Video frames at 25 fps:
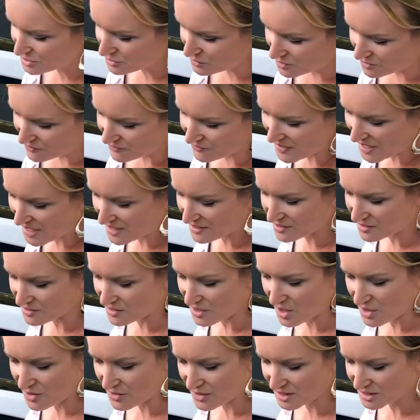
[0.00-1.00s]
you will find an
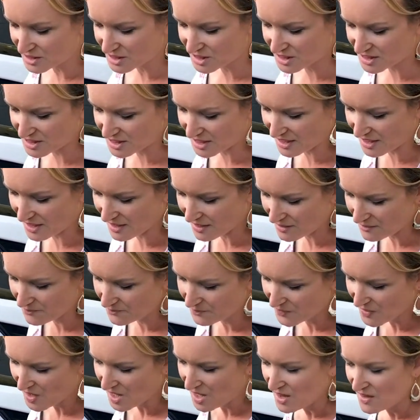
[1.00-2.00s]
orange sticker
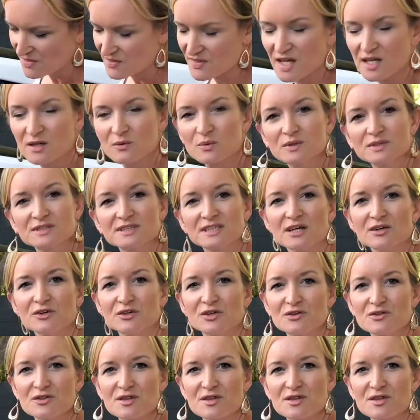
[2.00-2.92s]
that will tell you